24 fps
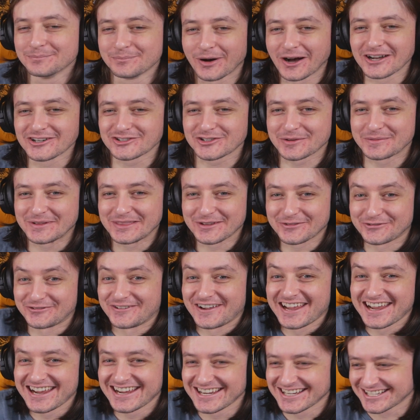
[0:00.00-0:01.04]
Punch him in the
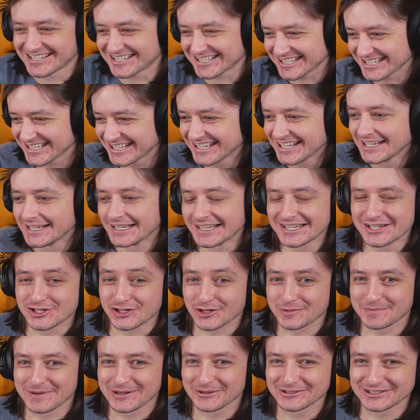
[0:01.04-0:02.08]
face. He
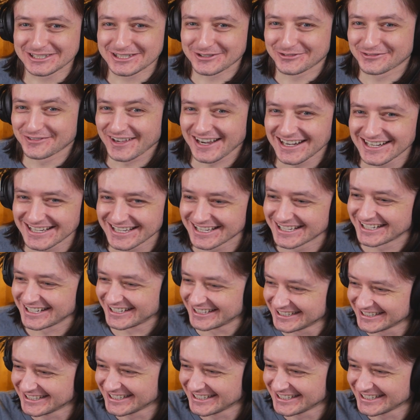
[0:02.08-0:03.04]
should be able to defend it.